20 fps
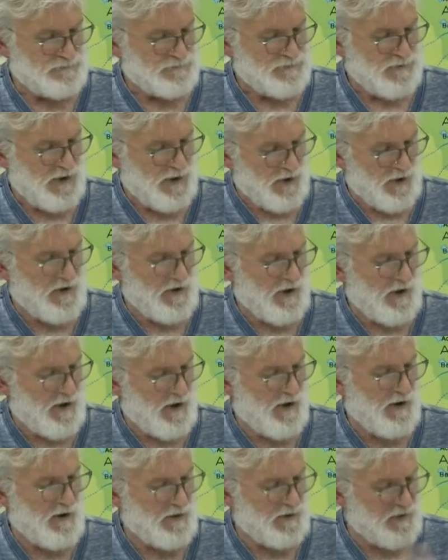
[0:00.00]

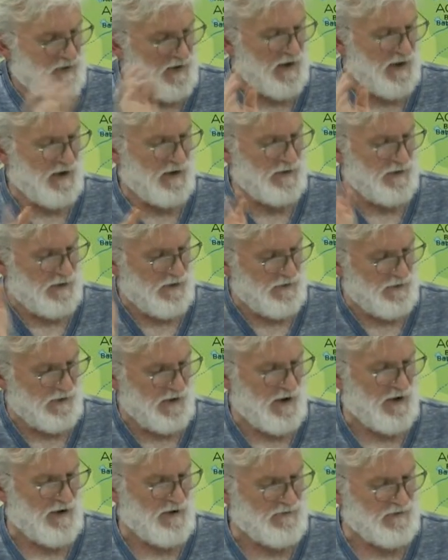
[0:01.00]
then
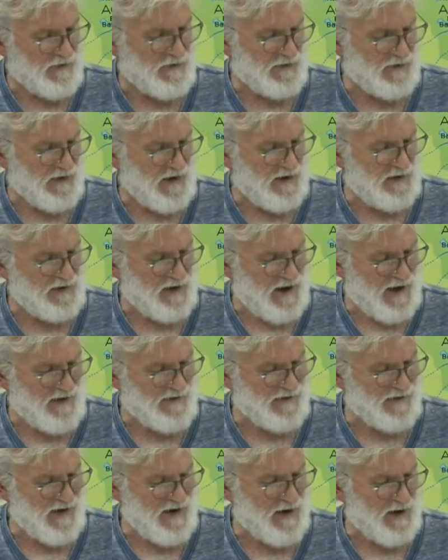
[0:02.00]
Jehovah said to
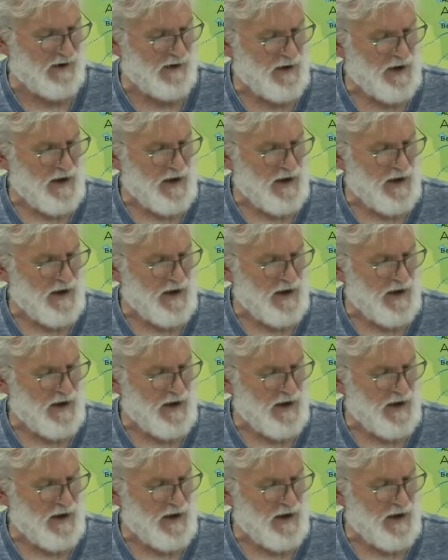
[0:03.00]
Isaiah,